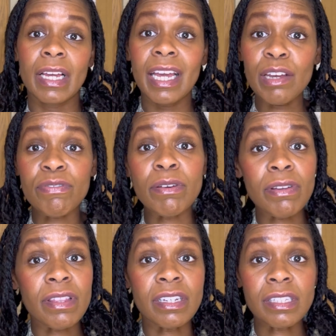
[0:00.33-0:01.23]
If there are
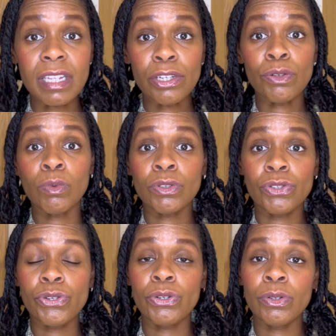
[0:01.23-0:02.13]
things that you want
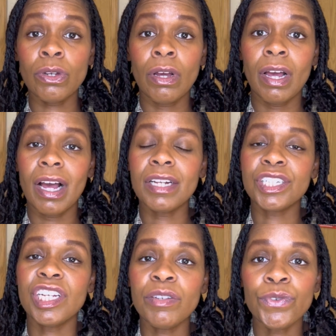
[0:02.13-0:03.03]
to
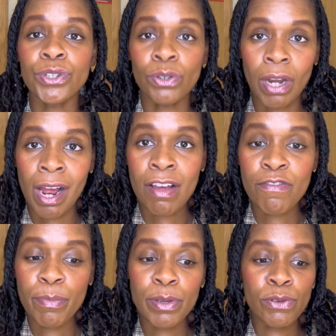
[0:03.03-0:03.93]
achieve in your life,
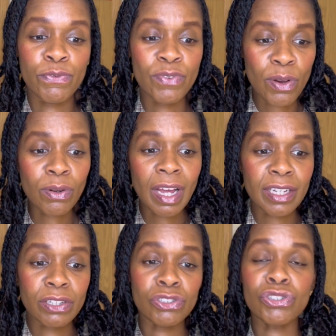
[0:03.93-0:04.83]
but you feel
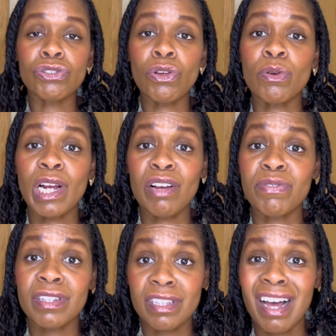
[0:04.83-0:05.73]
like you just don't have
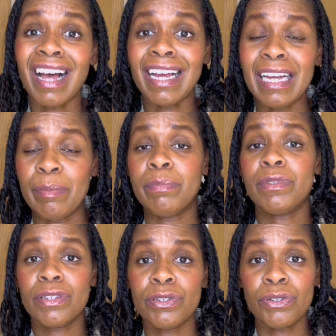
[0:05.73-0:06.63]
the time
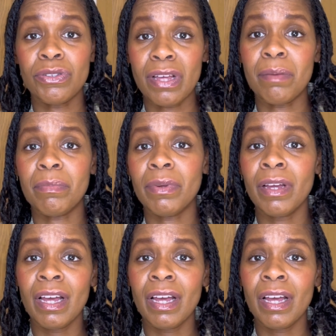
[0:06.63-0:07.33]
to do them,